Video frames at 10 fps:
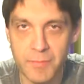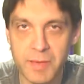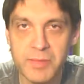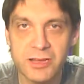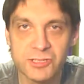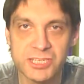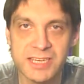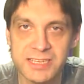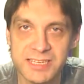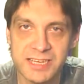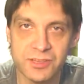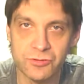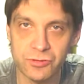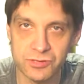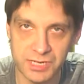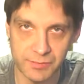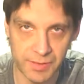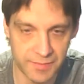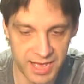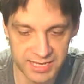Maybe I'll just continue using my
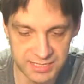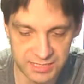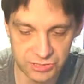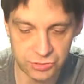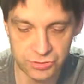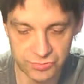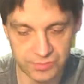mask as usual.